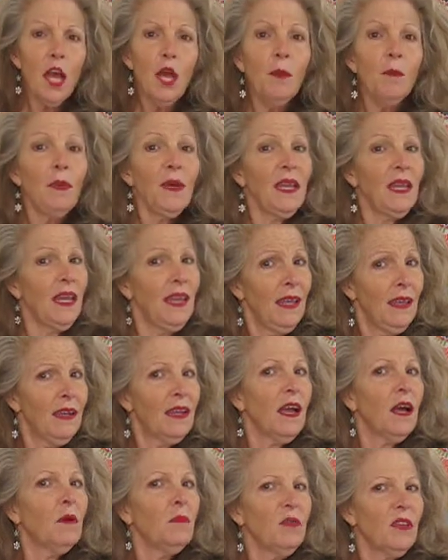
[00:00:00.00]
but he had
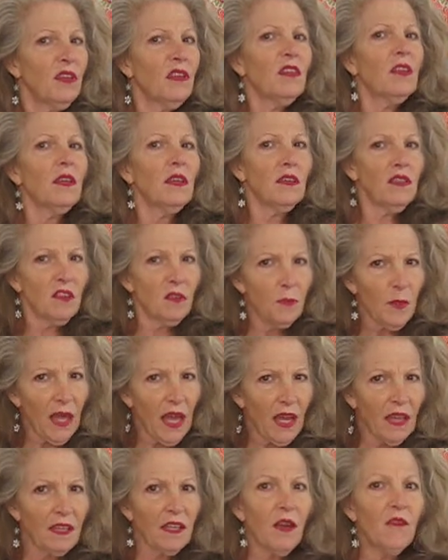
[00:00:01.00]
come to
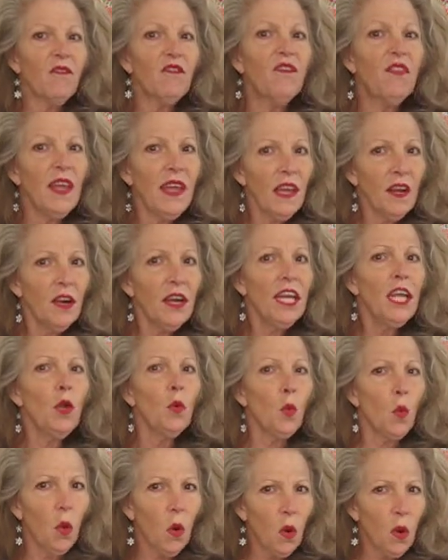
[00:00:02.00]
expect very
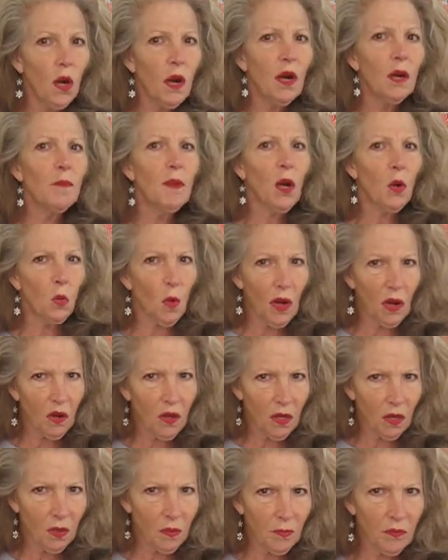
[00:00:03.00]
warm
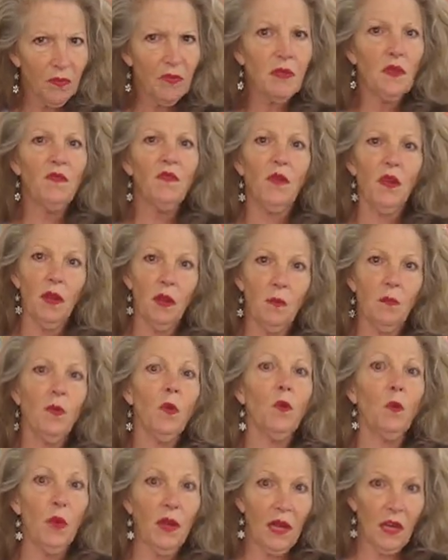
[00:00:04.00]
welcomes from
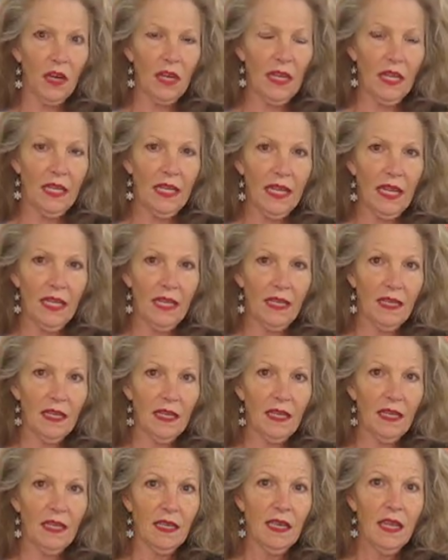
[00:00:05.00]
where he landed.